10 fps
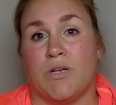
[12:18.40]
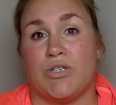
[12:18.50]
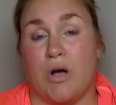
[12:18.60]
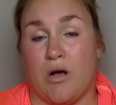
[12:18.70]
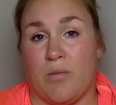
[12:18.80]

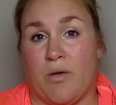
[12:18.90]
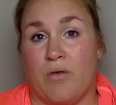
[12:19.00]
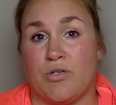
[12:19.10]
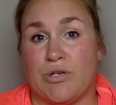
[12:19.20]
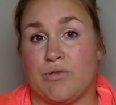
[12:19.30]
talk
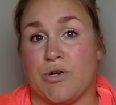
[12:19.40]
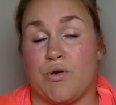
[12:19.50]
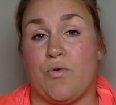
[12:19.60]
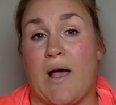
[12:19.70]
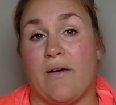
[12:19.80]
about children
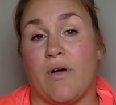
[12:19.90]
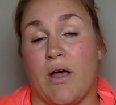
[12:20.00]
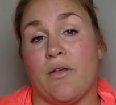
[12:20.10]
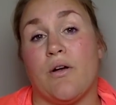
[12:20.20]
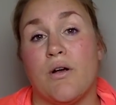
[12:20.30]
who have
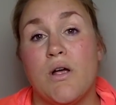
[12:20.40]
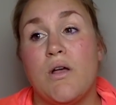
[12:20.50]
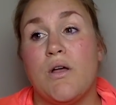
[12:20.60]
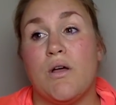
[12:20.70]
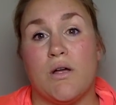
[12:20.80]
other
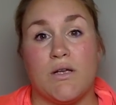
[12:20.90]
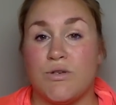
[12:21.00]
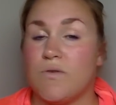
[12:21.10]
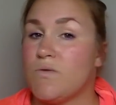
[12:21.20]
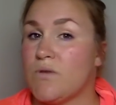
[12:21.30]

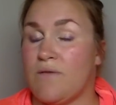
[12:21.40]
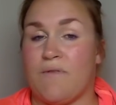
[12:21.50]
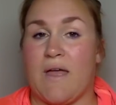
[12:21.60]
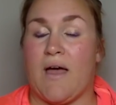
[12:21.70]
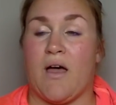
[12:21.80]
issues. If
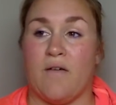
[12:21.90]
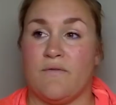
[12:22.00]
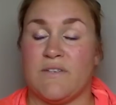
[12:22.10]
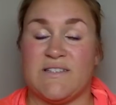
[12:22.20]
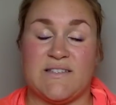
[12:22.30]
they have
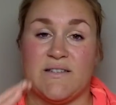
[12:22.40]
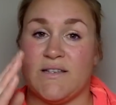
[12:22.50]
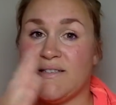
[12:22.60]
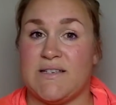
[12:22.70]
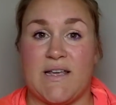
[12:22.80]
the
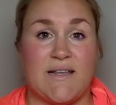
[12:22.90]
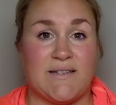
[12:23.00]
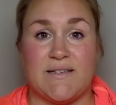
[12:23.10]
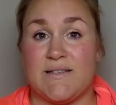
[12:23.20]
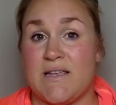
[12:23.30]

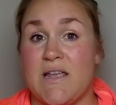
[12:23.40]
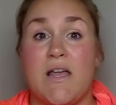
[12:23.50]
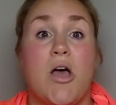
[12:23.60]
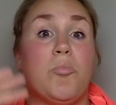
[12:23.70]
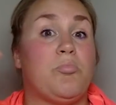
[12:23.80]

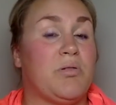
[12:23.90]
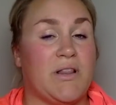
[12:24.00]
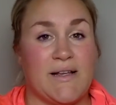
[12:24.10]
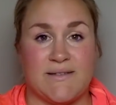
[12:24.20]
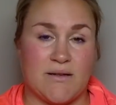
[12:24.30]
CACC
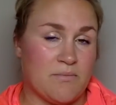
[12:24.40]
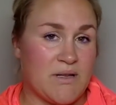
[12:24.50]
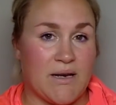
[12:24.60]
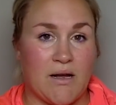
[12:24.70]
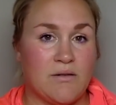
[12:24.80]
plus
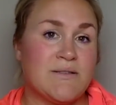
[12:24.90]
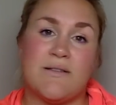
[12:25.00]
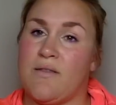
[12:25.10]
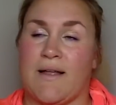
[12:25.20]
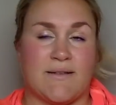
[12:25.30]
something else,
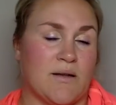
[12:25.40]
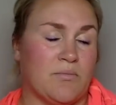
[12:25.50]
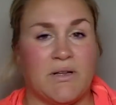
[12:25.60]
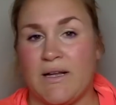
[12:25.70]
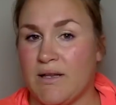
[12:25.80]
that's
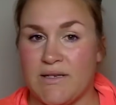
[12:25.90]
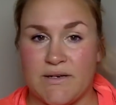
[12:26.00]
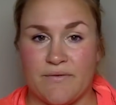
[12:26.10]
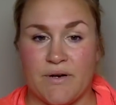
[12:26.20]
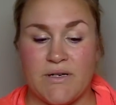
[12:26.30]
completely
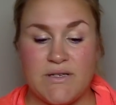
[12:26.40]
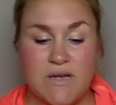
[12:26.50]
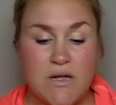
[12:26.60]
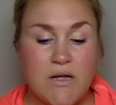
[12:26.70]
different.